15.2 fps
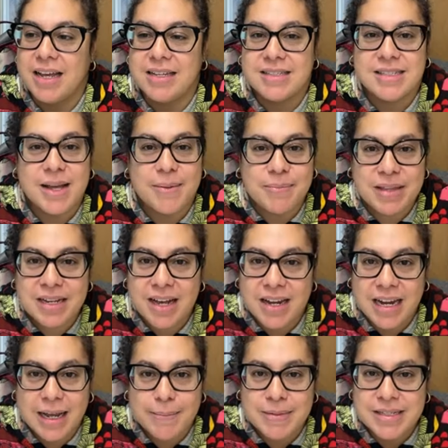something on
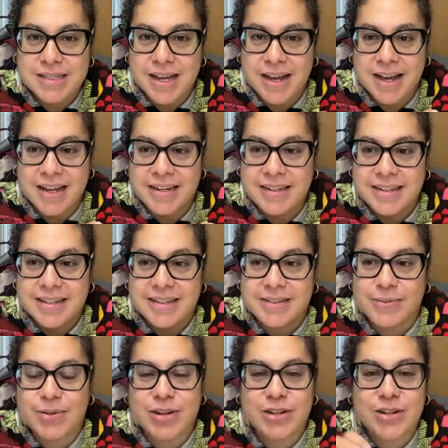Amazon
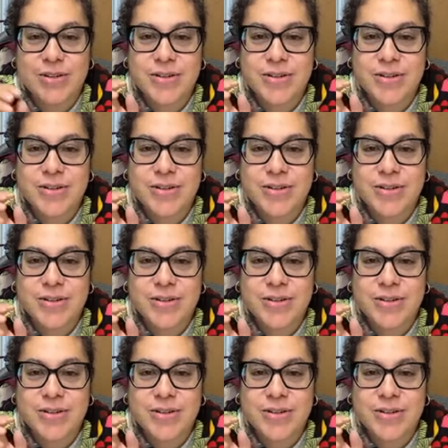where you